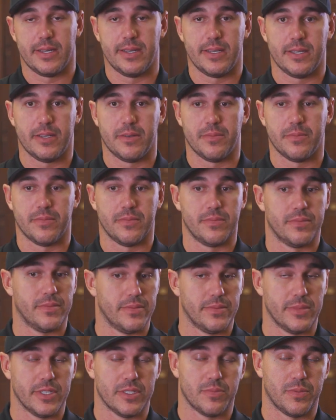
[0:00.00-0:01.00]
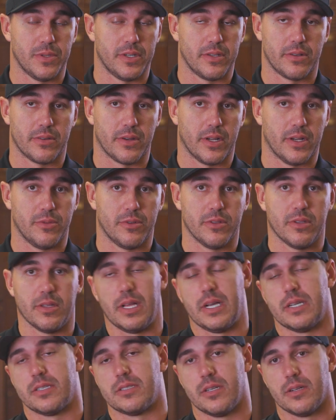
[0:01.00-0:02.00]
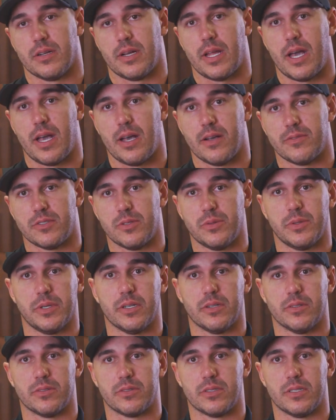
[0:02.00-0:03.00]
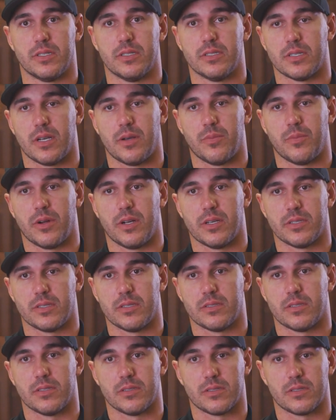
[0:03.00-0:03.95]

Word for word: um, it's been incredible the last year and a half, two years, the design process